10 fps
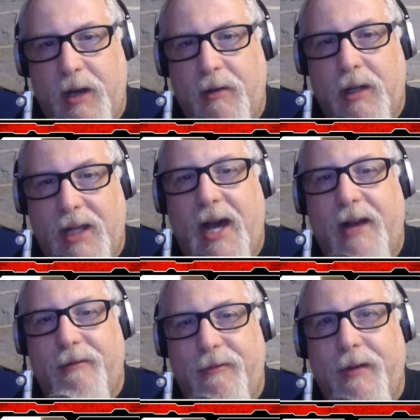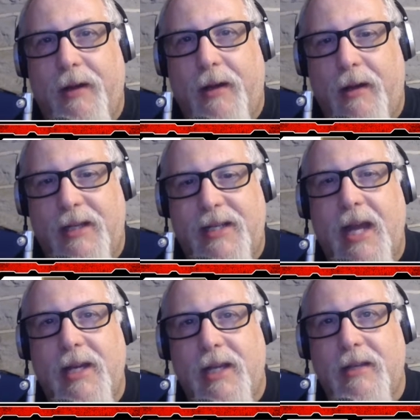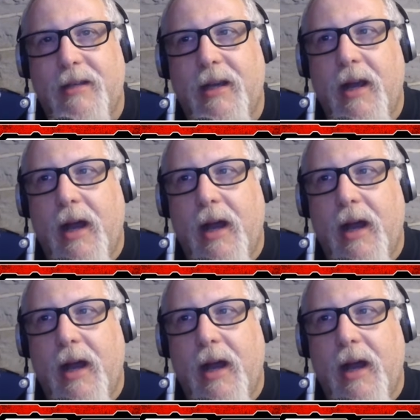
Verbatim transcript: you know, a lot of attendees